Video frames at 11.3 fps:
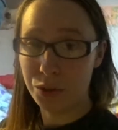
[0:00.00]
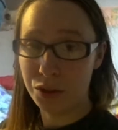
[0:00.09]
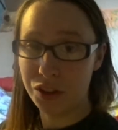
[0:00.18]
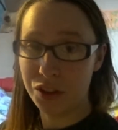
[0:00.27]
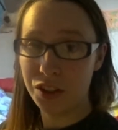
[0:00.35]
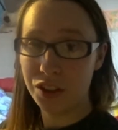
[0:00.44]

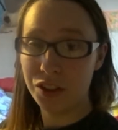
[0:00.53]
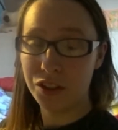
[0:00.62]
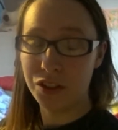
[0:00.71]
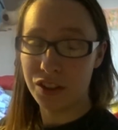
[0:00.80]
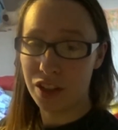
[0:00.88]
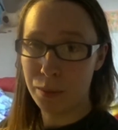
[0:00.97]
Brewster's,
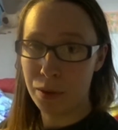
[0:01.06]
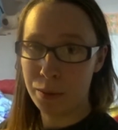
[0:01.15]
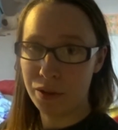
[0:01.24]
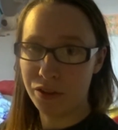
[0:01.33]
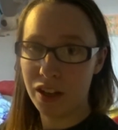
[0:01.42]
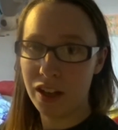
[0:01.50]
to celebrate her
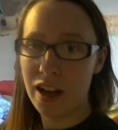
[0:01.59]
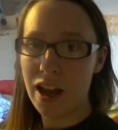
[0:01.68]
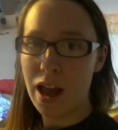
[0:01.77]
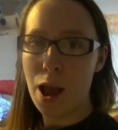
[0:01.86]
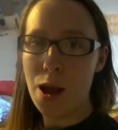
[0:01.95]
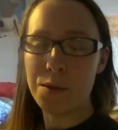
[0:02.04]
birthday.
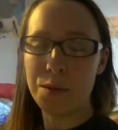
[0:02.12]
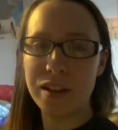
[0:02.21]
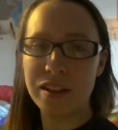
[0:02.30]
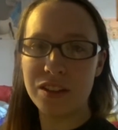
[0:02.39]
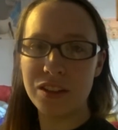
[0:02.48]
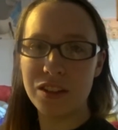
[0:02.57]
And we
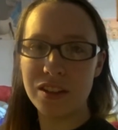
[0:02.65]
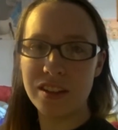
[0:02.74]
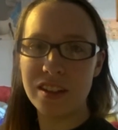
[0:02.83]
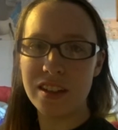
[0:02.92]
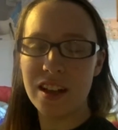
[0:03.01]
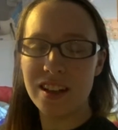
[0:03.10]
went
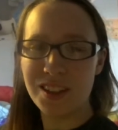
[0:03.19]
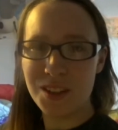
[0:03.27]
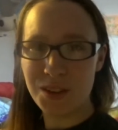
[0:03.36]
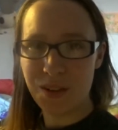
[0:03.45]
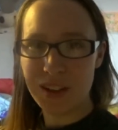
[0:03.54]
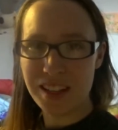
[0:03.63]

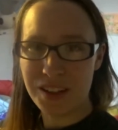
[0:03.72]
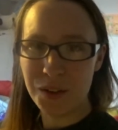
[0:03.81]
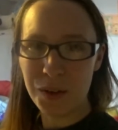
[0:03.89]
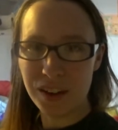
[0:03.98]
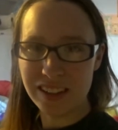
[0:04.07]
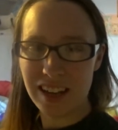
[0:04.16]
to Eden
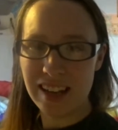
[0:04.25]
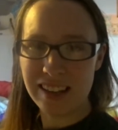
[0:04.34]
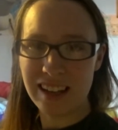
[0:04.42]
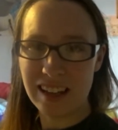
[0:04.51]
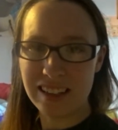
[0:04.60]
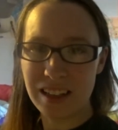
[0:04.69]
Court at
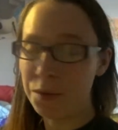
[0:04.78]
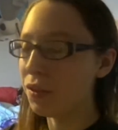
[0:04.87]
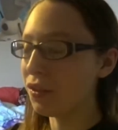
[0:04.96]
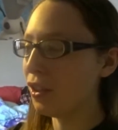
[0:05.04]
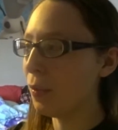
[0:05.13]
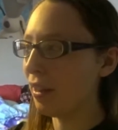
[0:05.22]
night, I almost
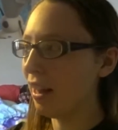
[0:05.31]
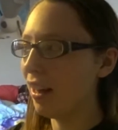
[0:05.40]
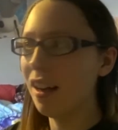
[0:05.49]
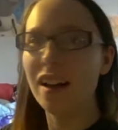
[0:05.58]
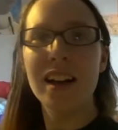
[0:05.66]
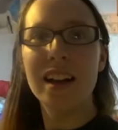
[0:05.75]
forgot about that,
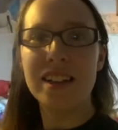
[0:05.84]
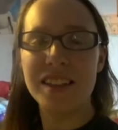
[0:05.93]
to